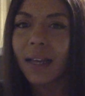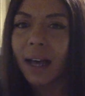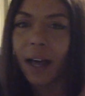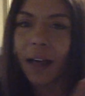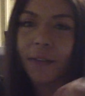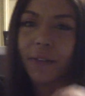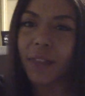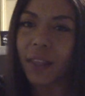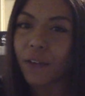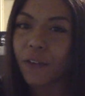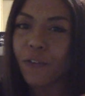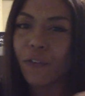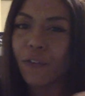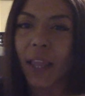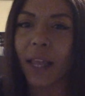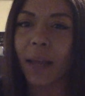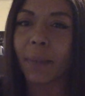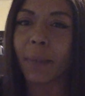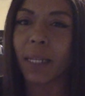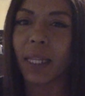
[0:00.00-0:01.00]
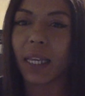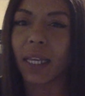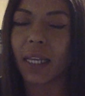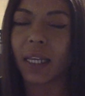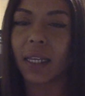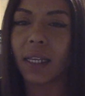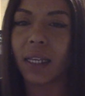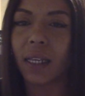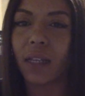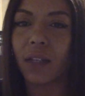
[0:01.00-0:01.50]
of the
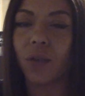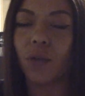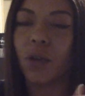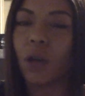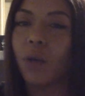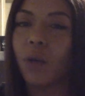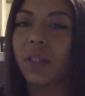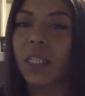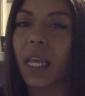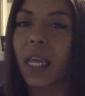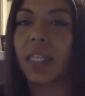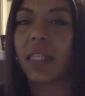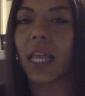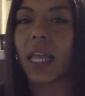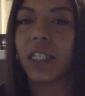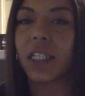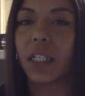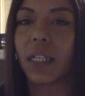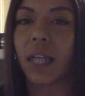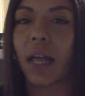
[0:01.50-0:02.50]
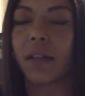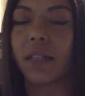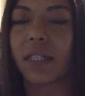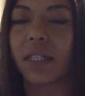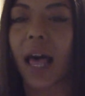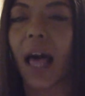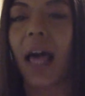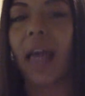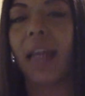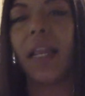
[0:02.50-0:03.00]
family. You don't take that shit
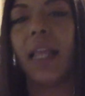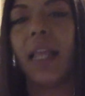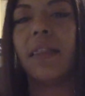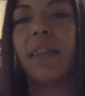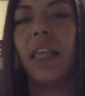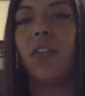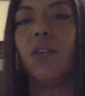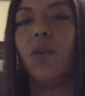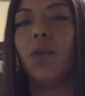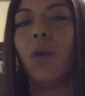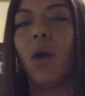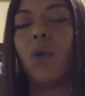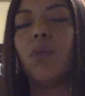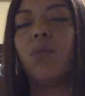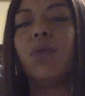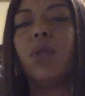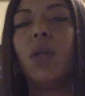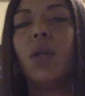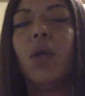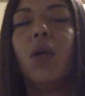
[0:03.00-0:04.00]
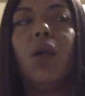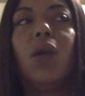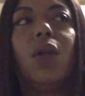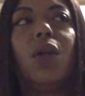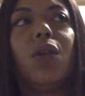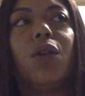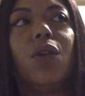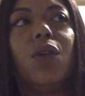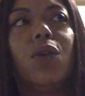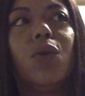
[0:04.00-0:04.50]
outside and then you don't
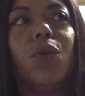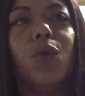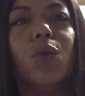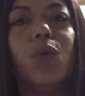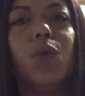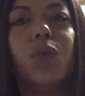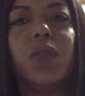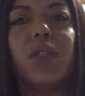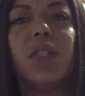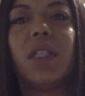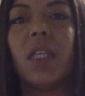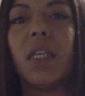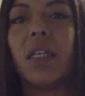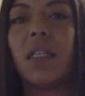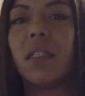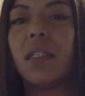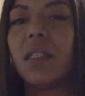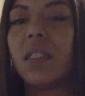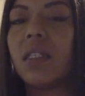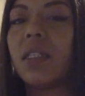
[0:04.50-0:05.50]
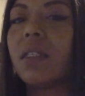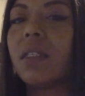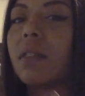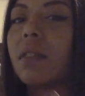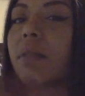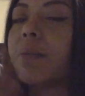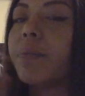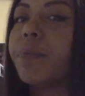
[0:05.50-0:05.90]
use this